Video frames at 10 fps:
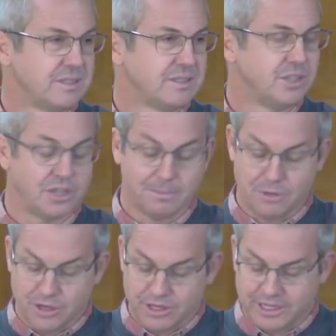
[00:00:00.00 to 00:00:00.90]
to
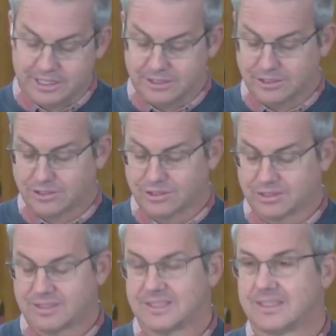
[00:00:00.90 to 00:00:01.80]
communities
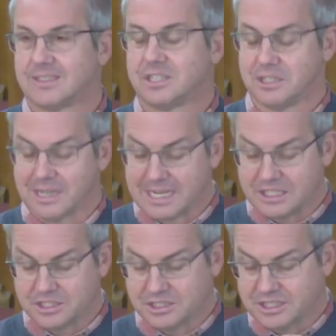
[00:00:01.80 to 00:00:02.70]
to
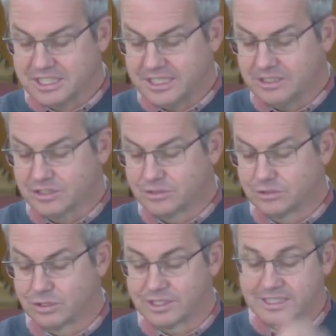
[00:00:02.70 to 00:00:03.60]
nations, kings, and
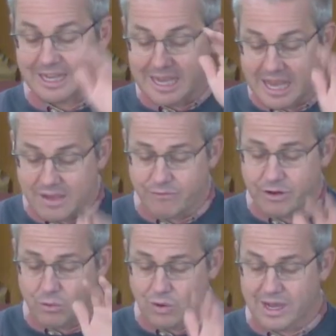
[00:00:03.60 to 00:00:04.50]
rulers.
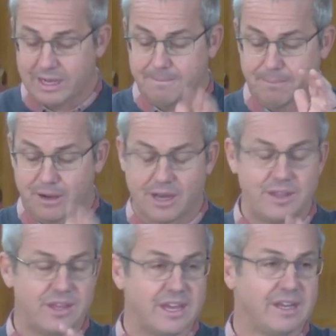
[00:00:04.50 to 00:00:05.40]
Everyone by
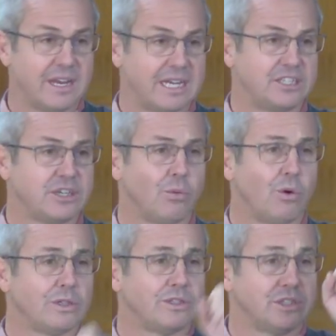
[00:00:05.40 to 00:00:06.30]
their nature
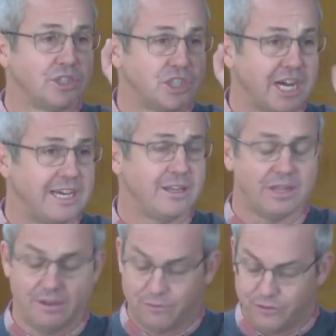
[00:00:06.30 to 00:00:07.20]
wants to shake
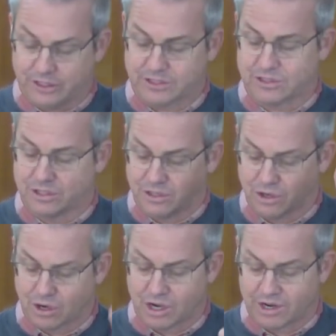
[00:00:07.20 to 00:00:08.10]
their fist at
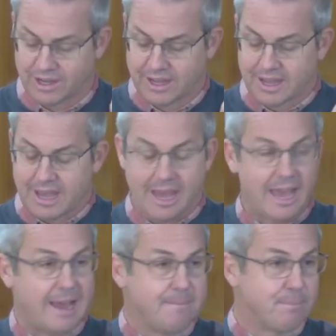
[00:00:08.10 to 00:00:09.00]
God
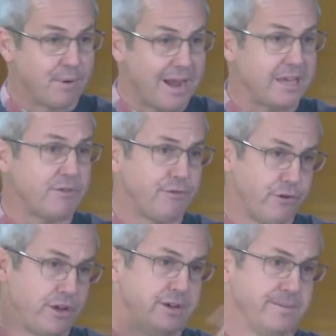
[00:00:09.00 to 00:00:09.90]
and break
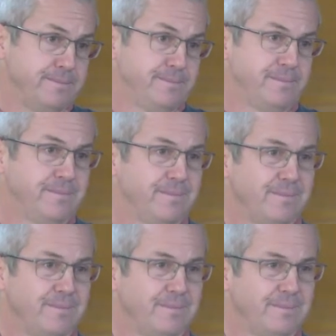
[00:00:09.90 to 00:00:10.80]
free,
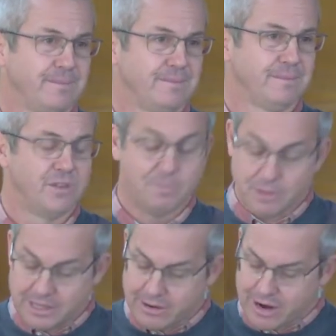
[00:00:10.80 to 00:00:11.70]
to
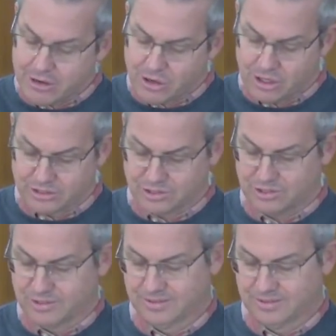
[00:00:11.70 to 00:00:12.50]
be their own gods.